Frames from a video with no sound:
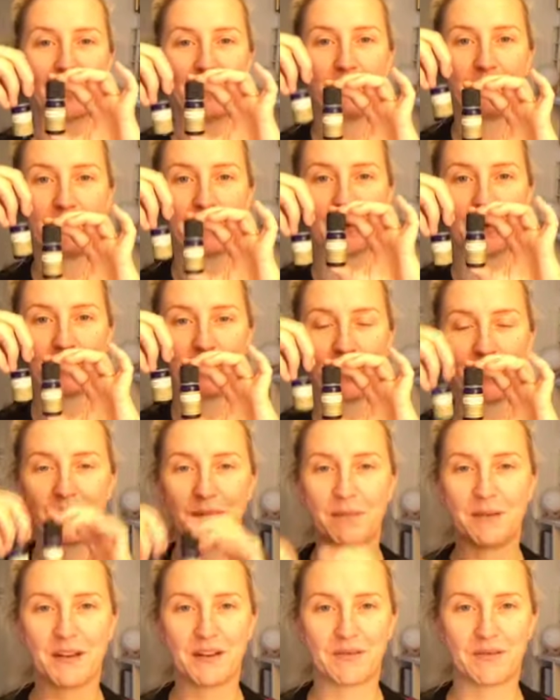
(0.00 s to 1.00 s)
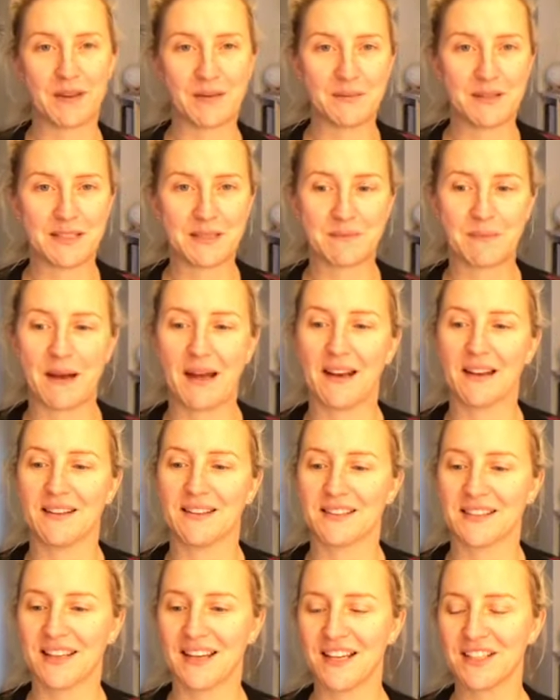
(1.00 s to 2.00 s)
But with a bit of Women's
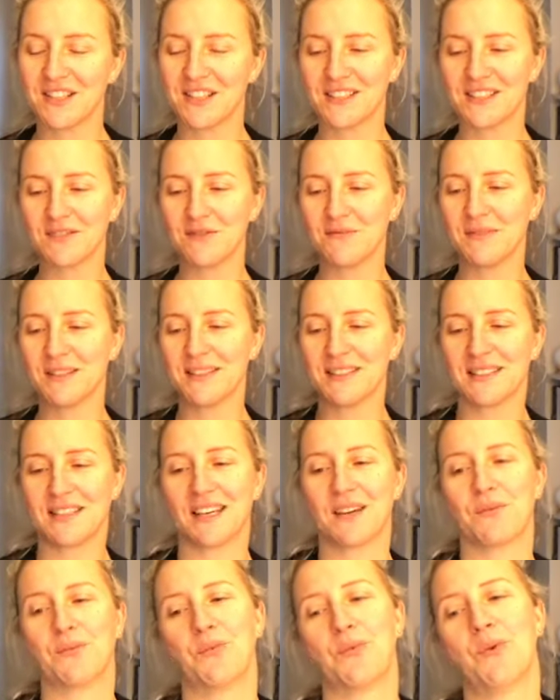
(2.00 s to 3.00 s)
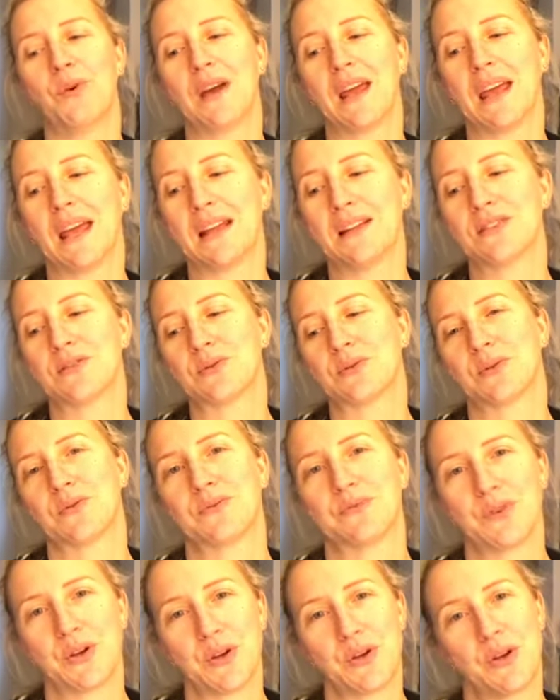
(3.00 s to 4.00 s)
Balance, and I just almost think walking into a
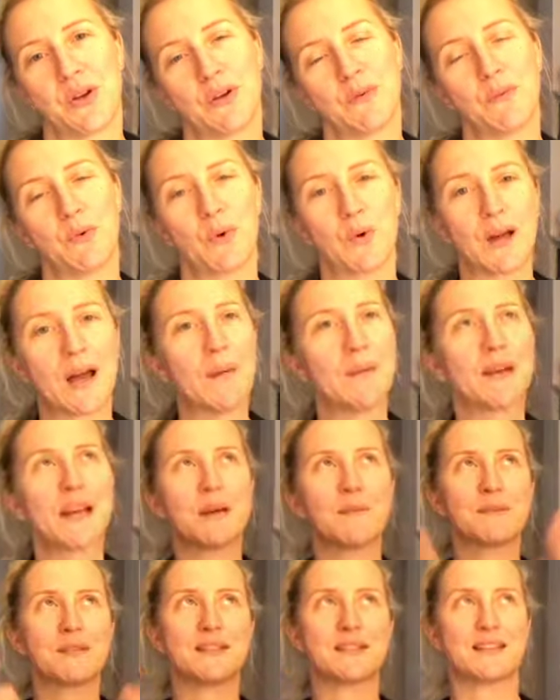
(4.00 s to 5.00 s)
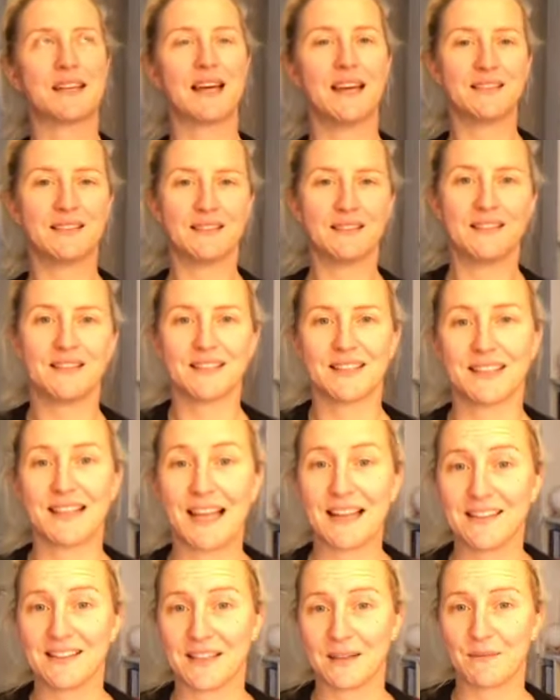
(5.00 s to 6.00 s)
room or coming up the stairs, this is the
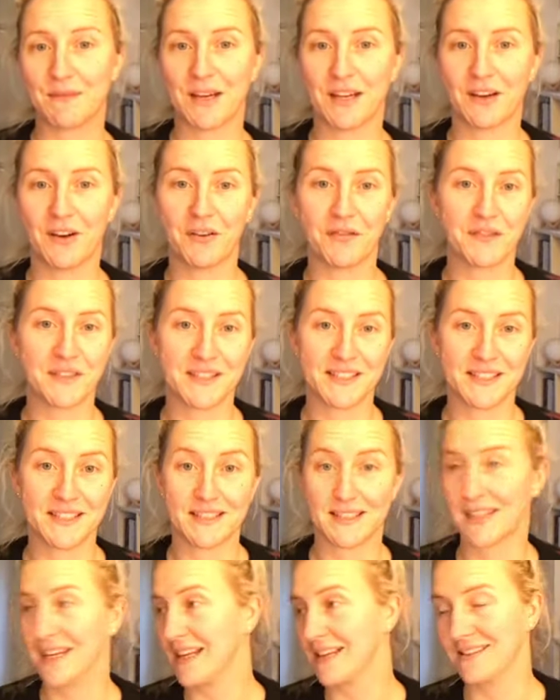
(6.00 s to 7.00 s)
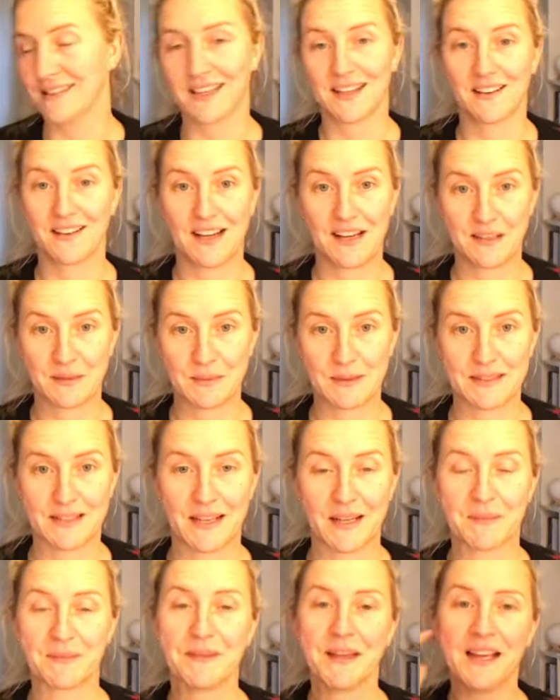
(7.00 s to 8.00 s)
landing, my office is the landing in our house
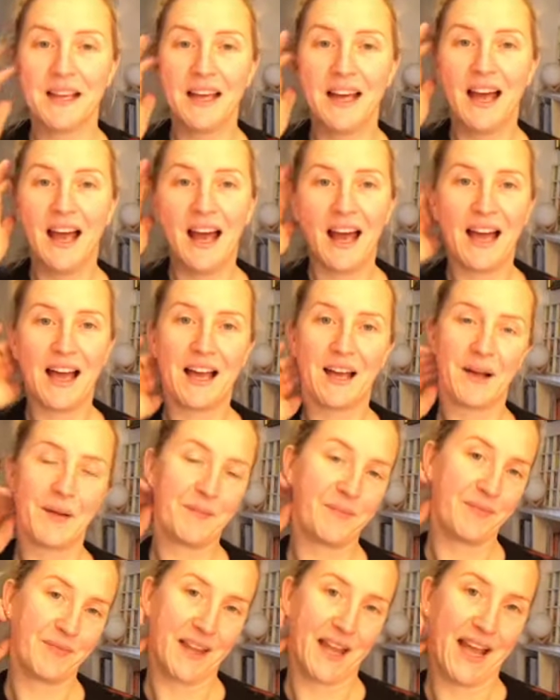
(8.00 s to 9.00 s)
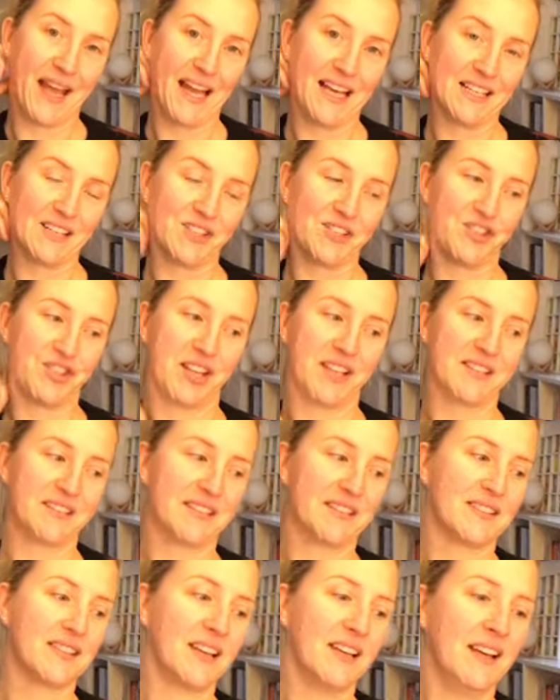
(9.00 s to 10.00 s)
basically, and
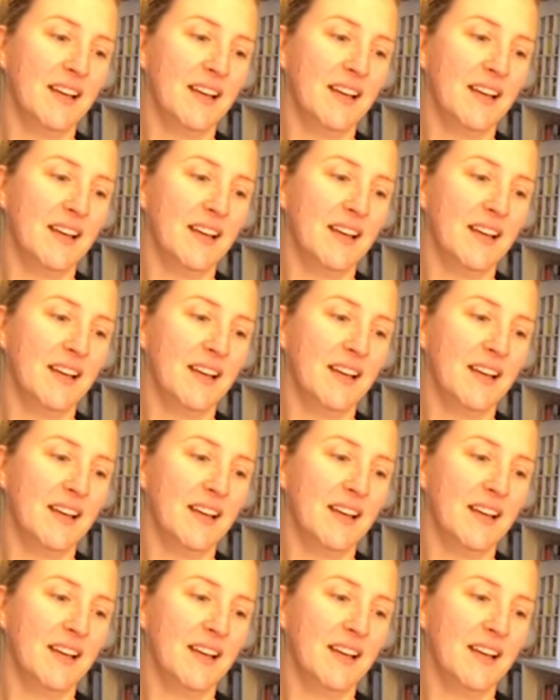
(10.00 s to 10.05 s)
just